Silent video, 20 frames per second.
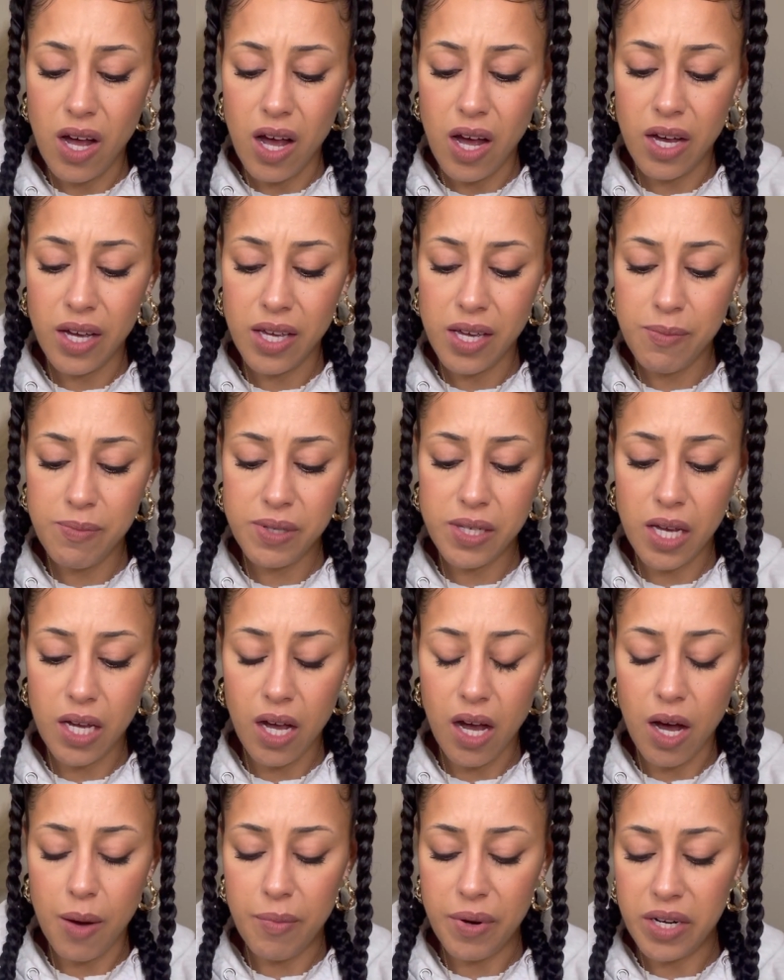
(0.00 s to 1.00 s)
keep saying
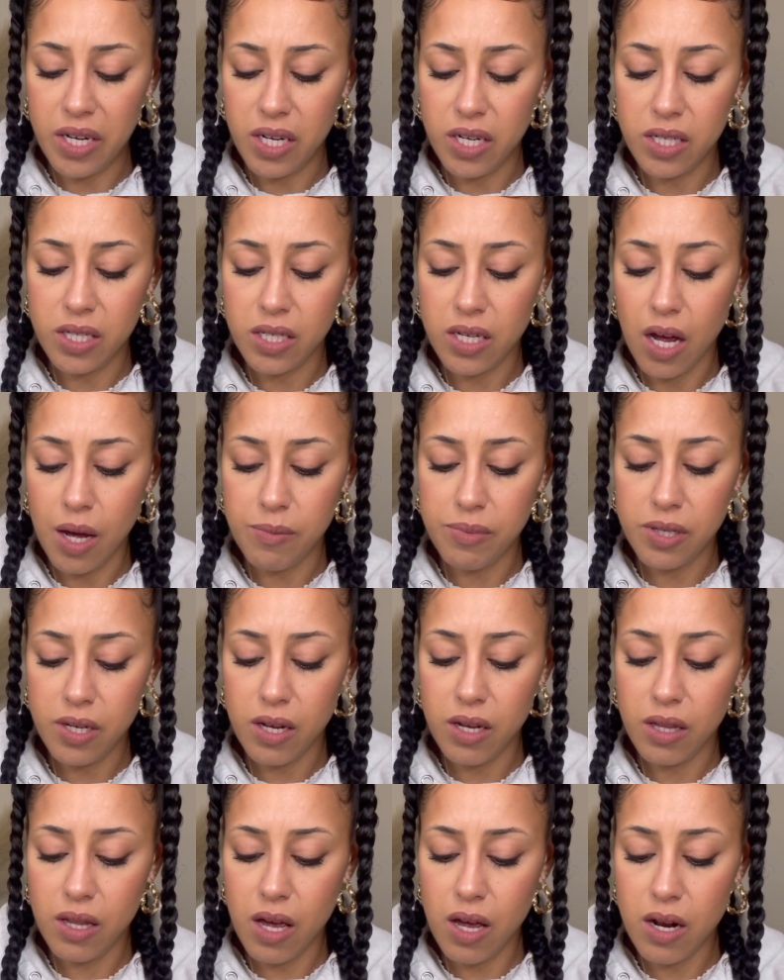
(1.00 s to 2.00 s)
I need to stop
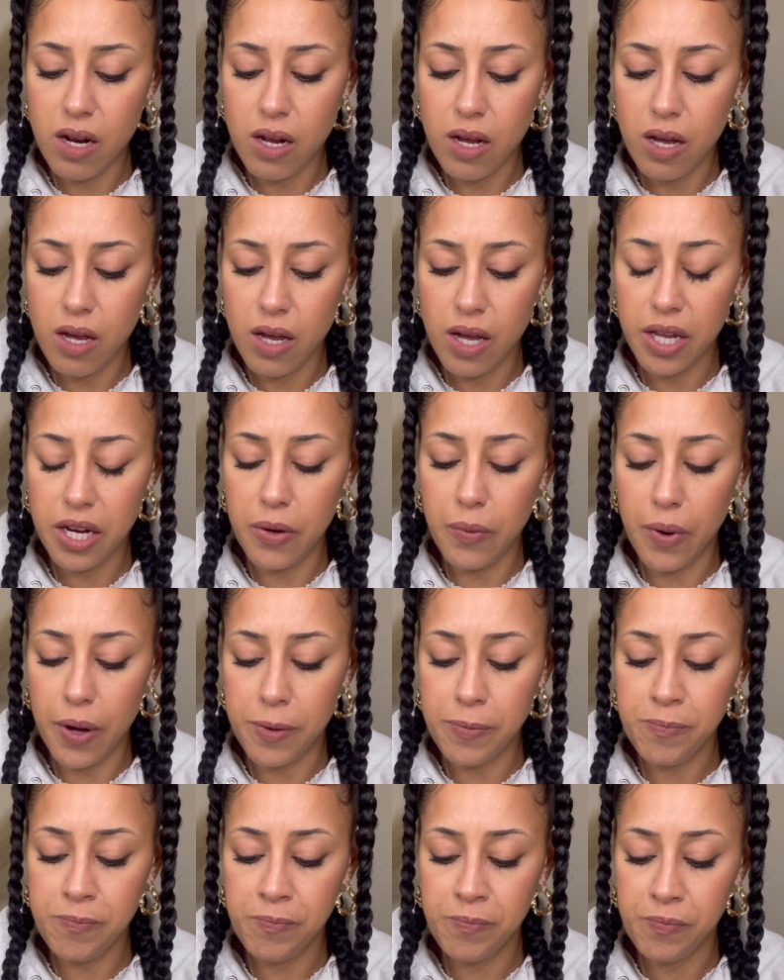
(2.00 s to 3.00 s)
saying that. Anyway,
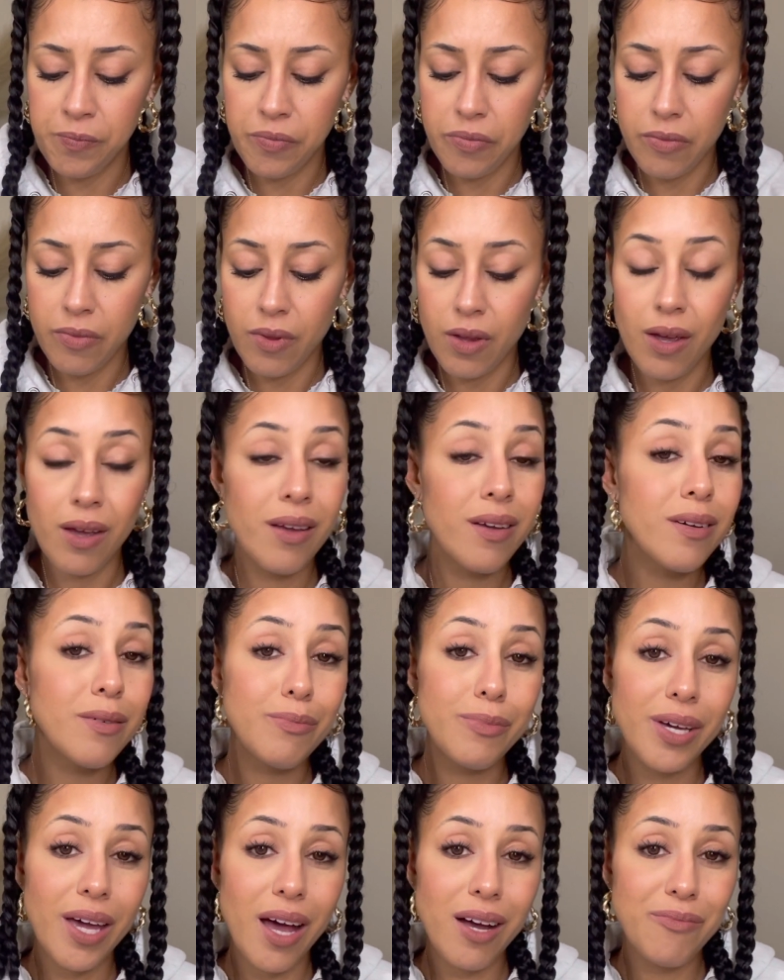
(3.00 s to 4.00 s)

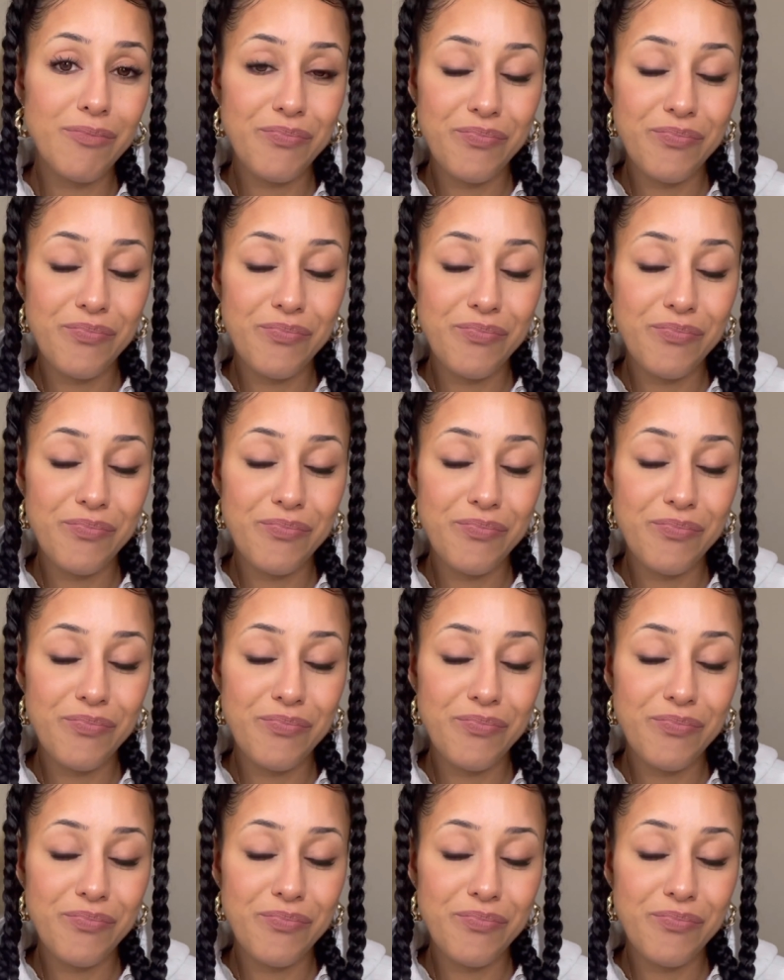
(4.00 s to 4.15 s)
but yeah.